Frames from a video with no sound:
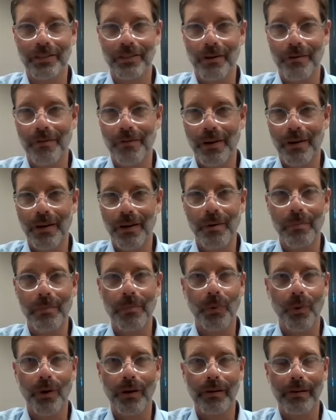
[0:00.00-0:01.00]
to serve on our
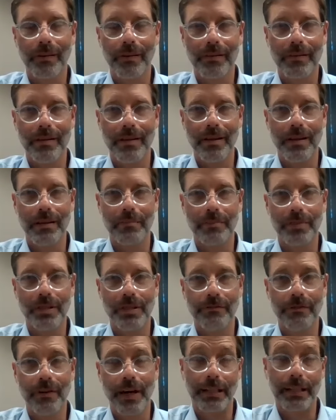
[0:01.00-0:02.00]
board.
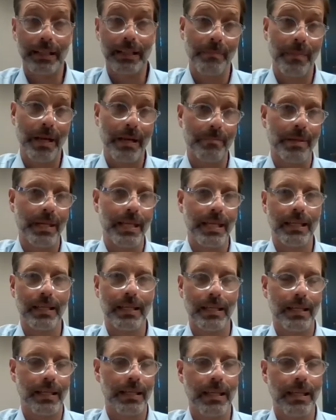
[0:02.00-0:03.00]
So frankly, it might be
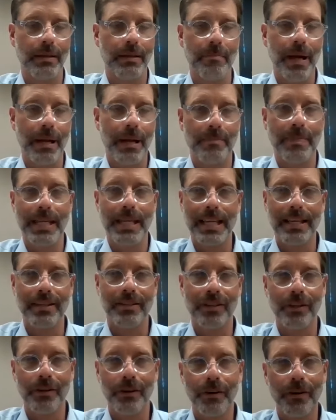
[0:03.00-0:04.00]

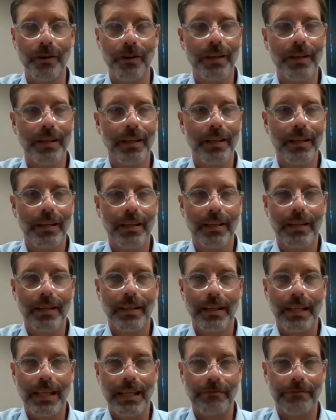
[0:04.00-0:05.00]
easier
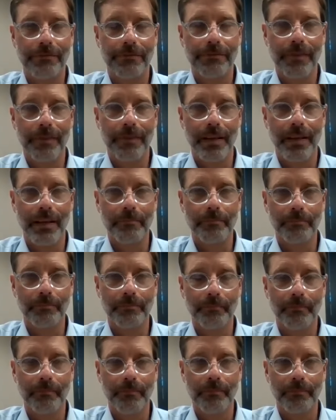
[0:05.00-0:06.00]
if
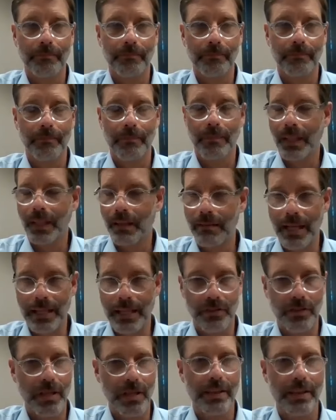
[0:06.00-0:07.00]

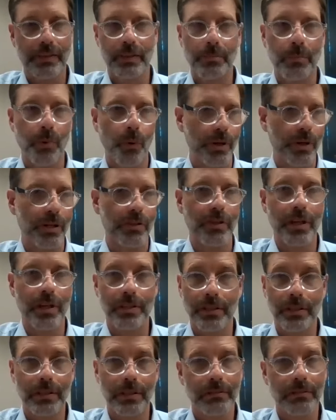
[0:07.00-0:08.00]
that's a board
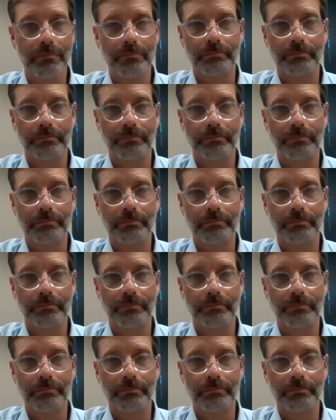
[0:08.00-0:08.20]
decision,